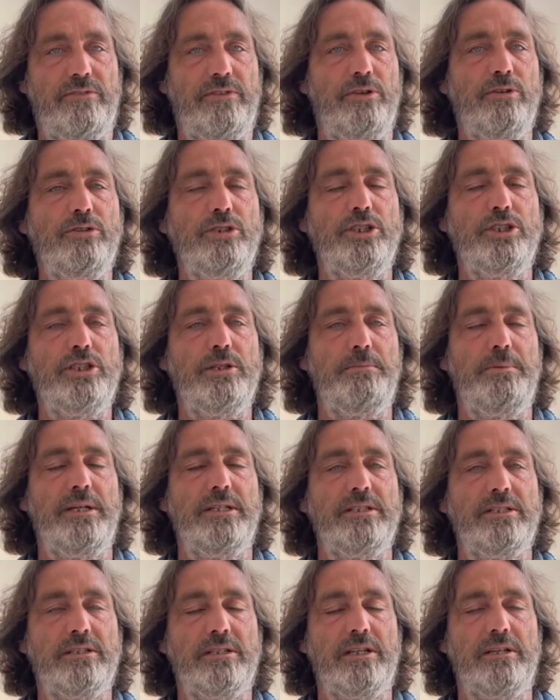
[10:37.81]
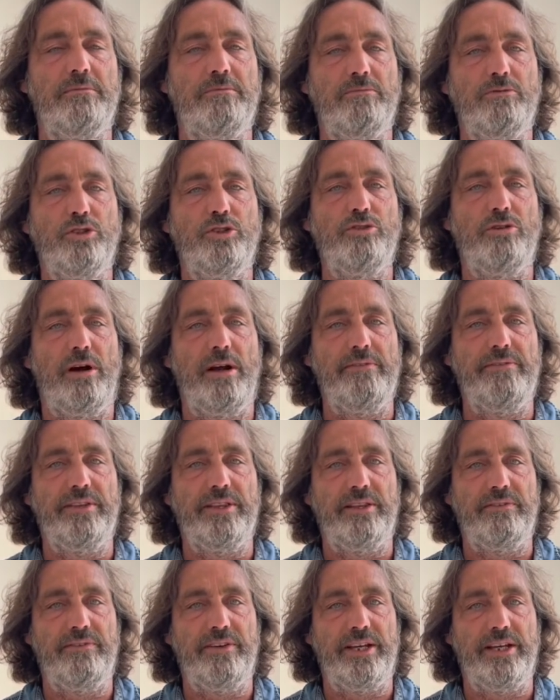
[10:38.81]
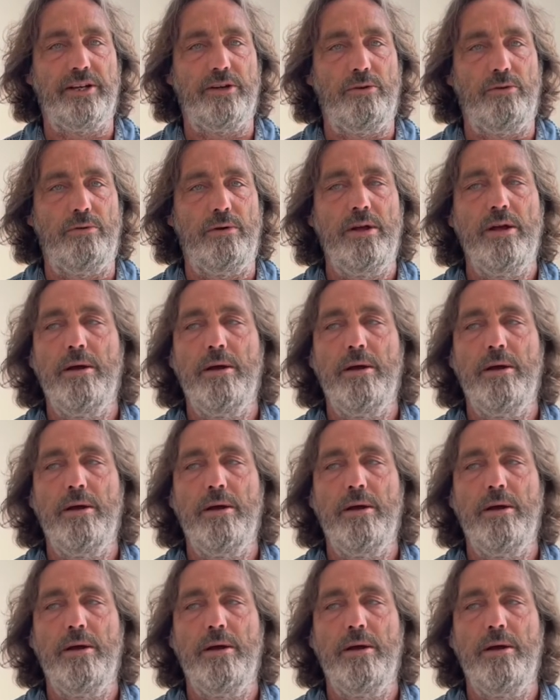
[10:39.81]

You're just the person driving the vehicle.